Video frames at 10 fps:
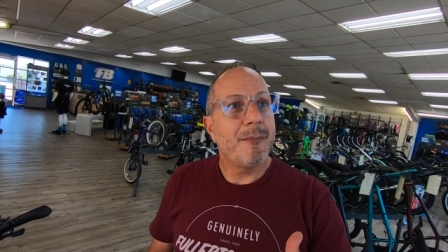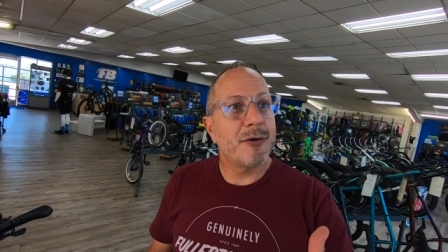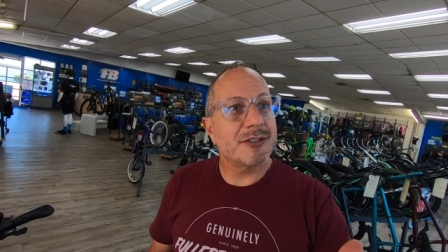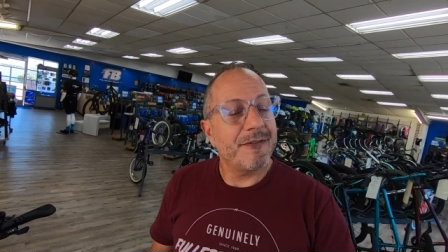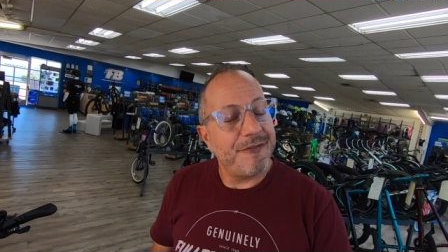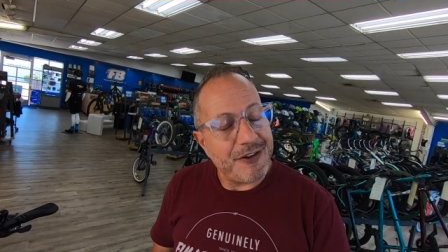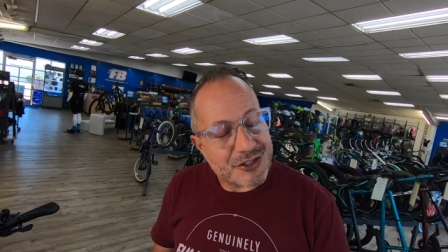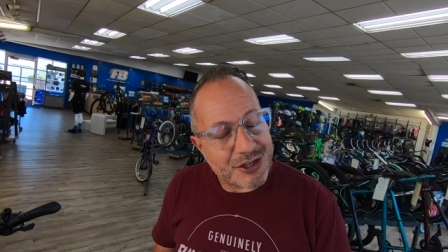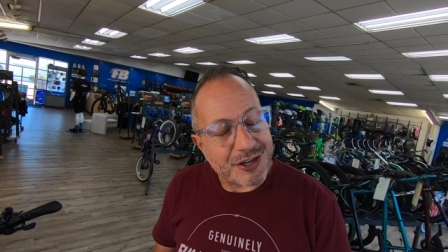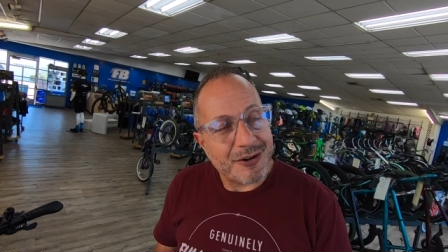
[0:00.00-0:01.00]
most
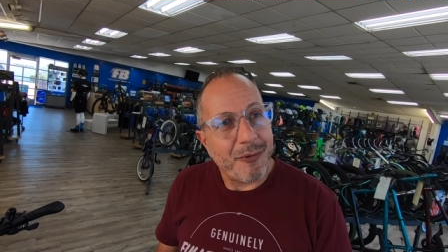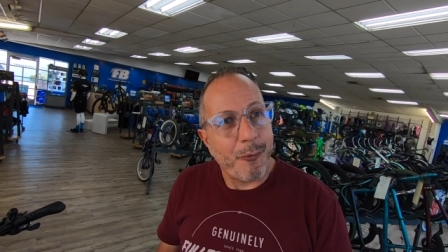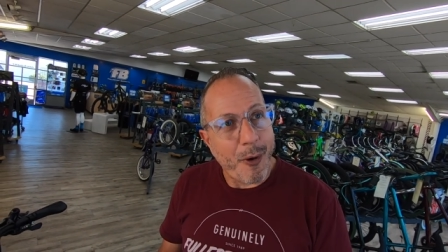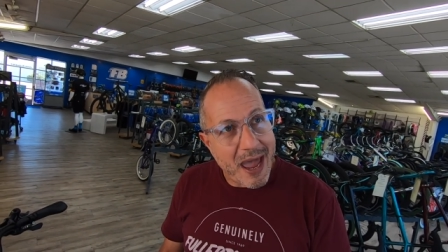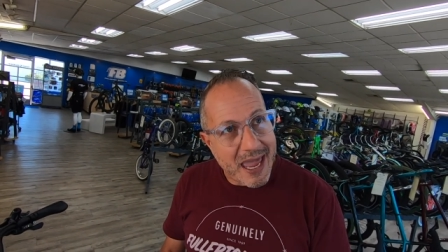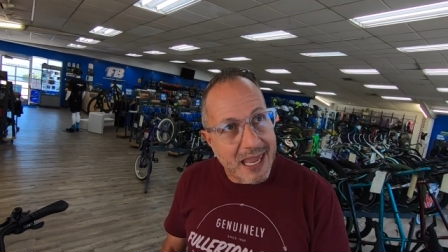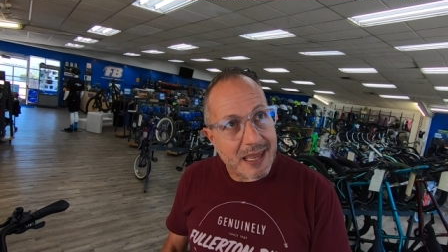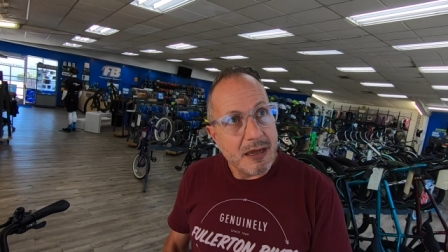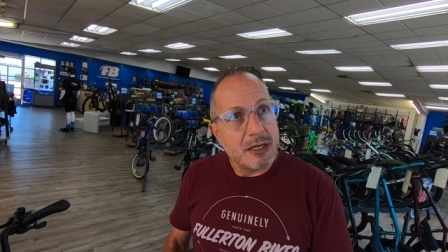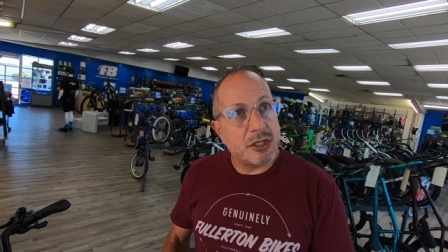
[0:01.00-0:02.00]
efficient
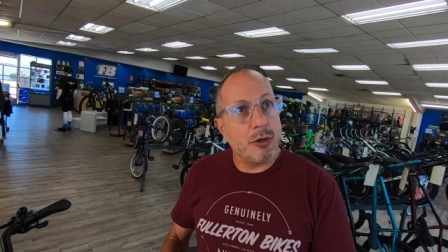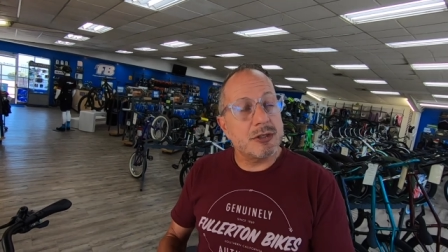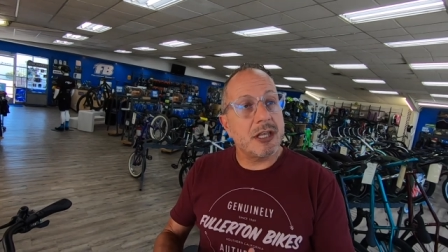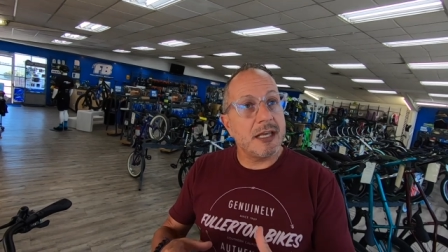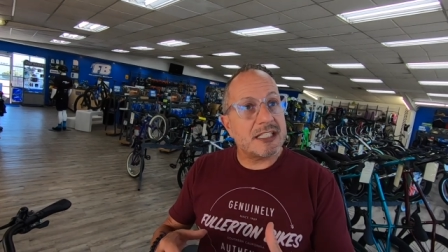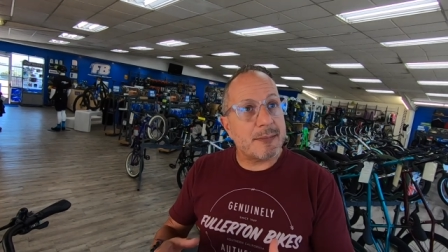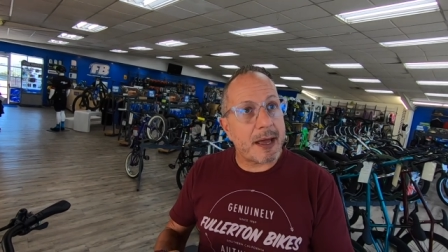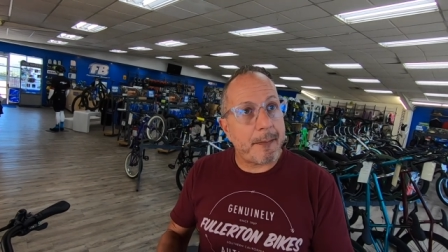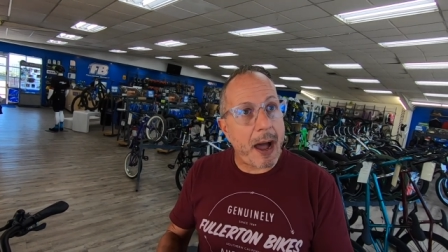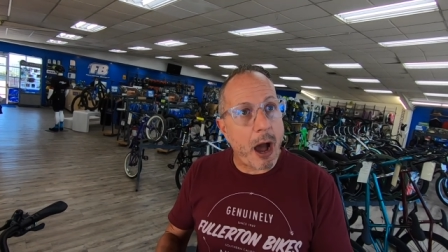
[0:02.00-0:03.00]
way to use the least
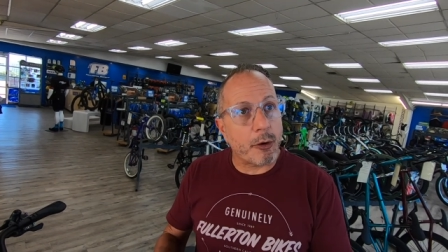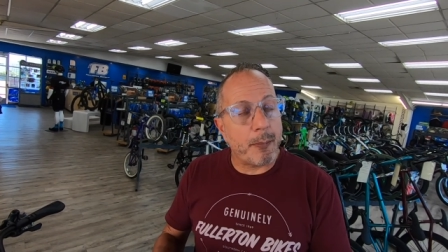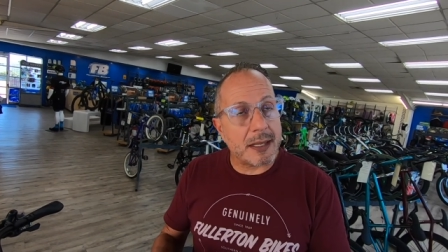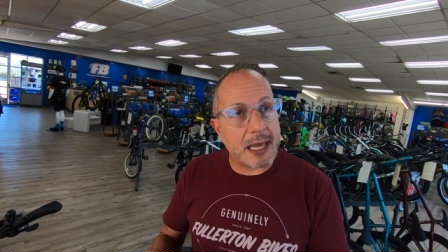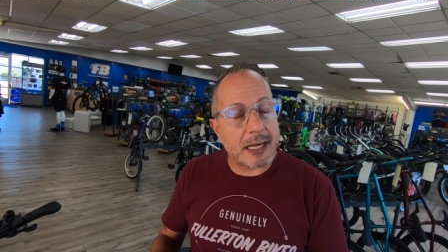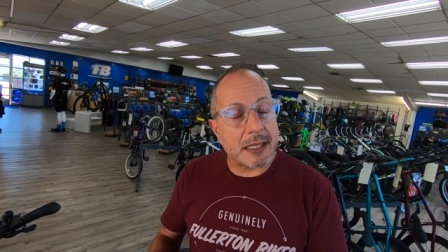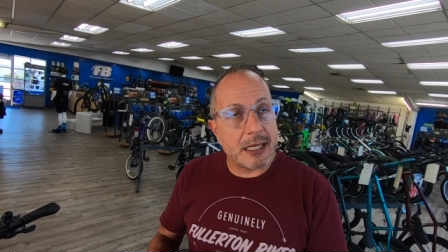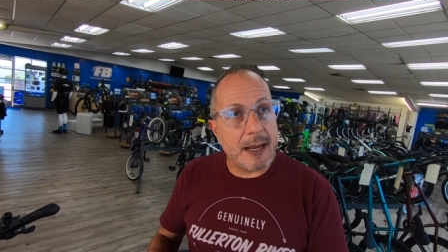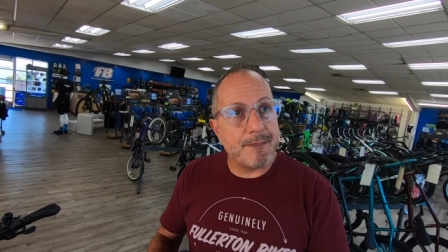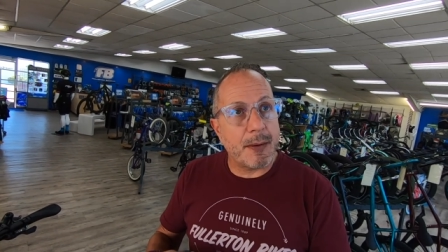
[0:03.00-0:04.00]
amount of power, but yet
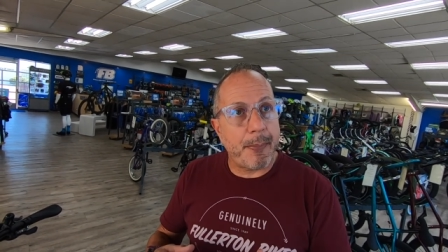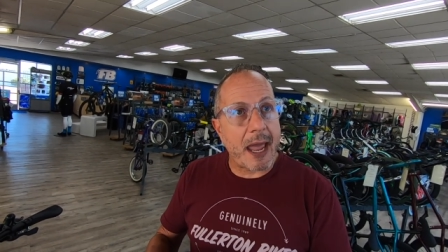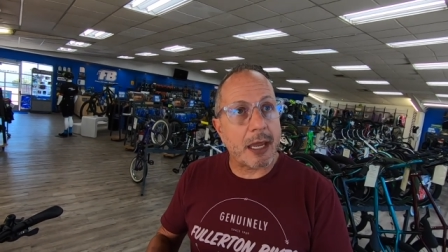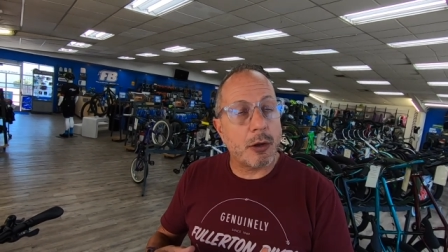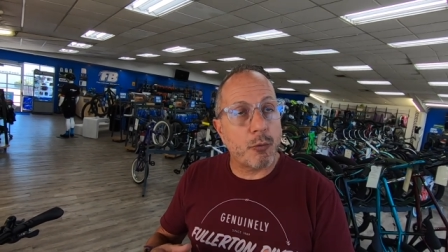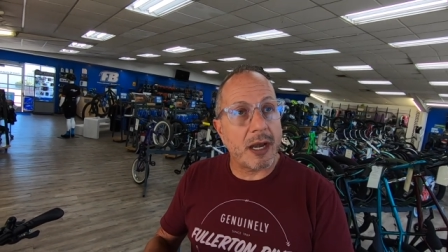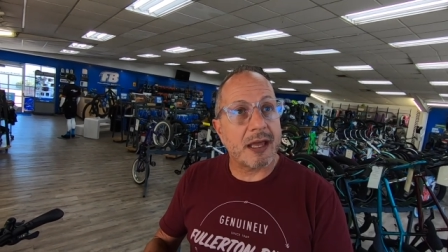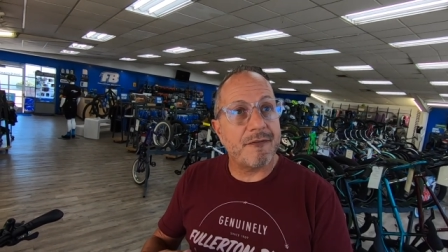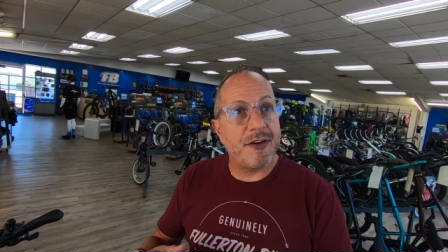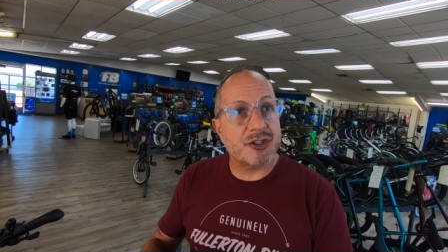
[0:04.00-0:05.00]
keep the bike
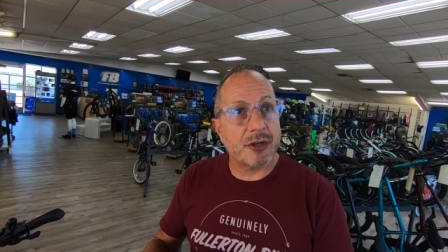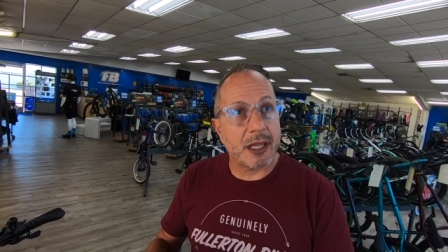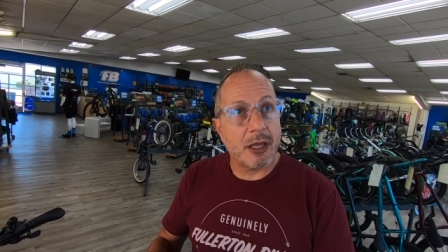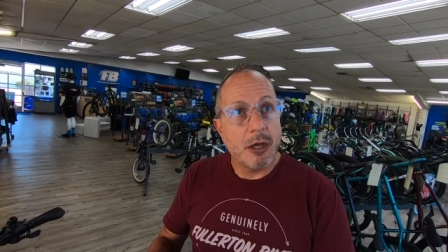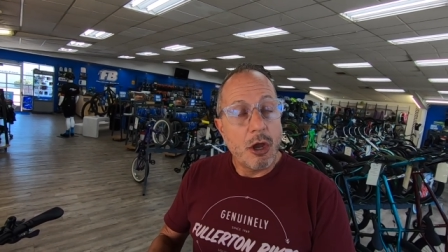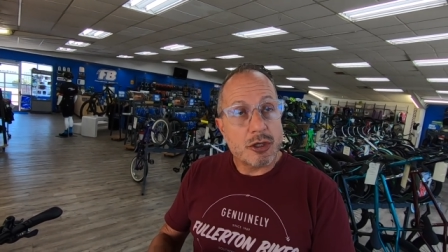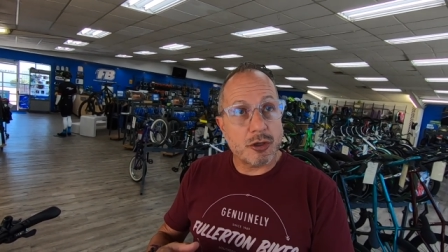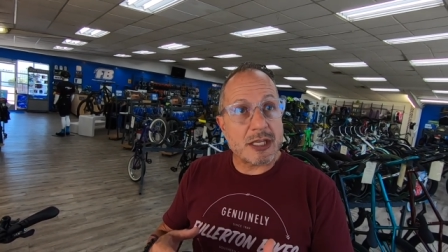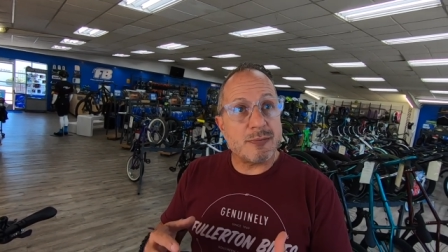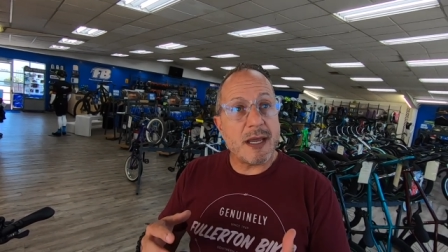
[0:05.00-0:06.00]
running efficiently.
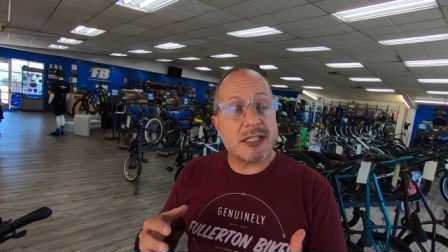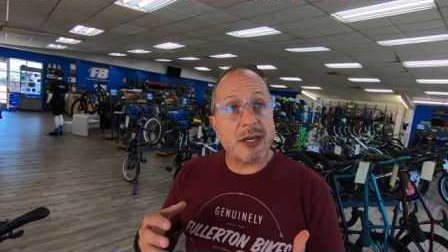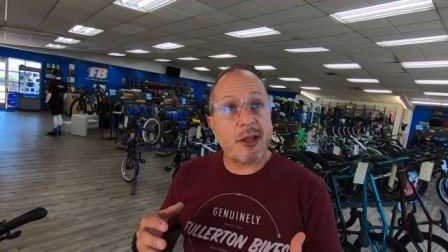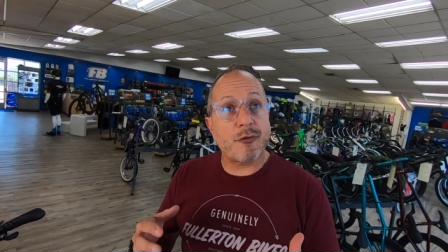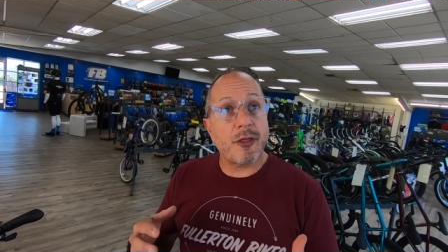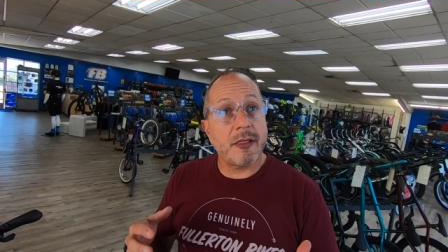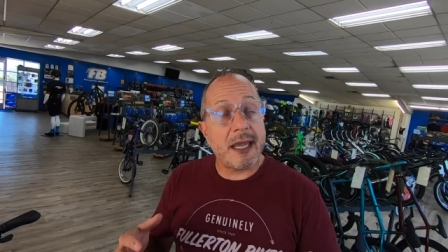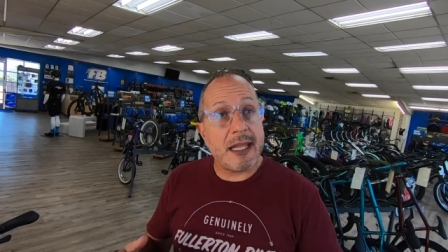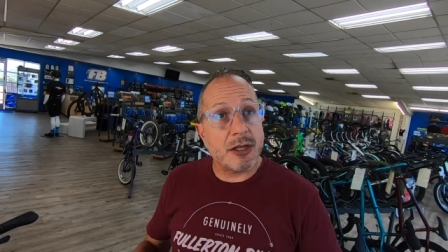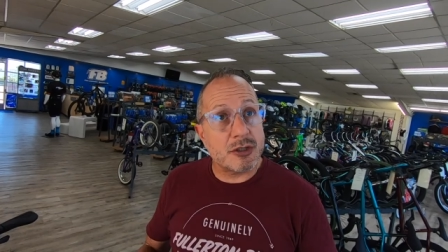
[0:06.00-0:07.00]
So that makes it nice for the
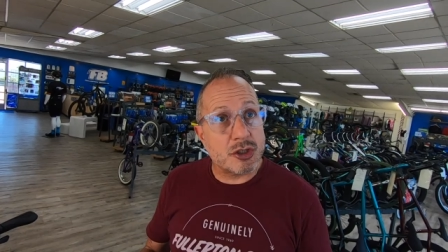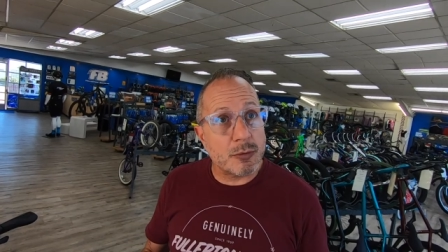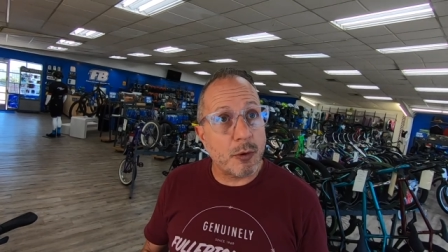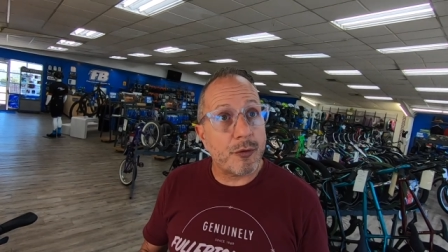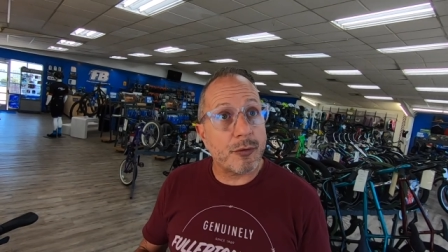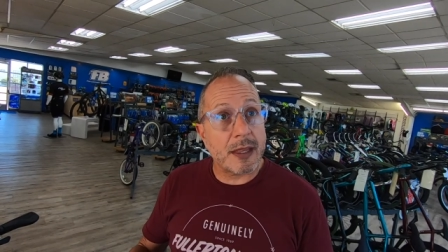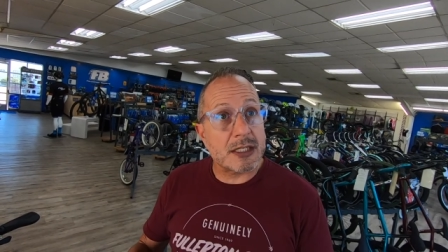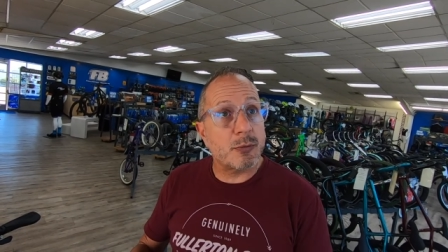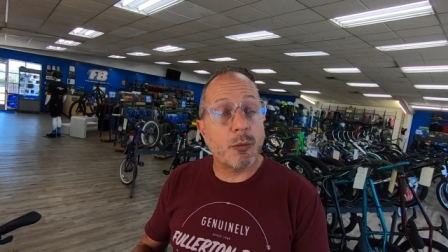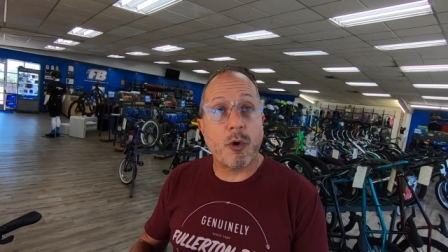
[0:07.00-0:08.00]
lady consumer that
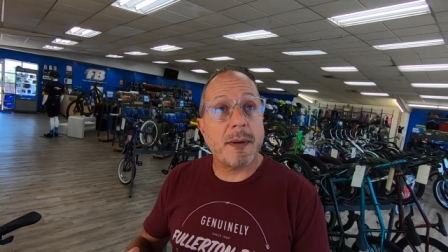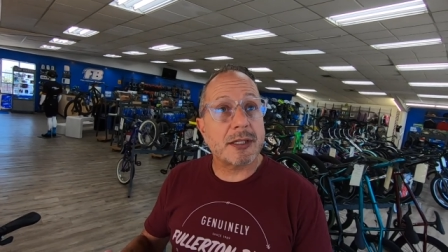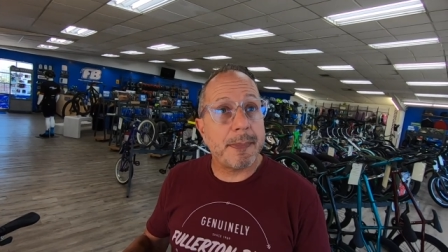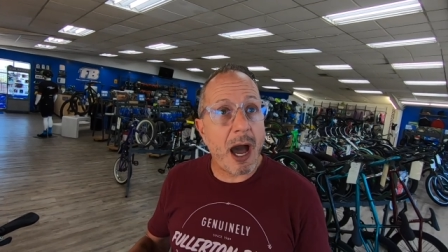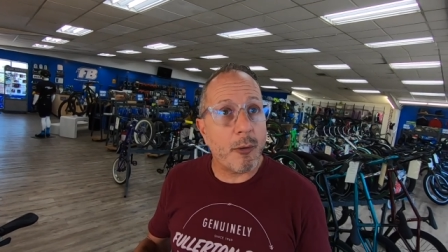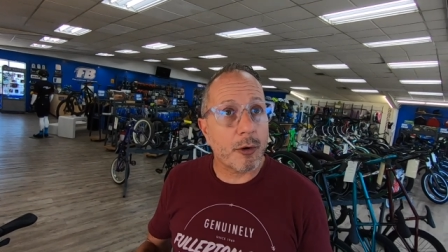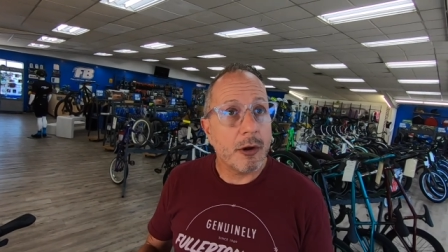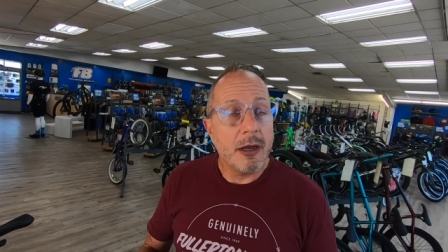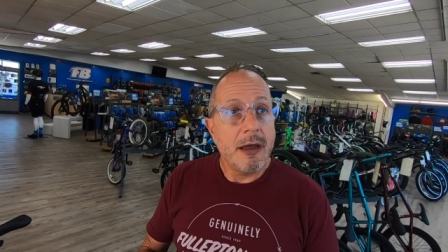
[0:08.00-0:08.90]
doesn't want to worry about the power.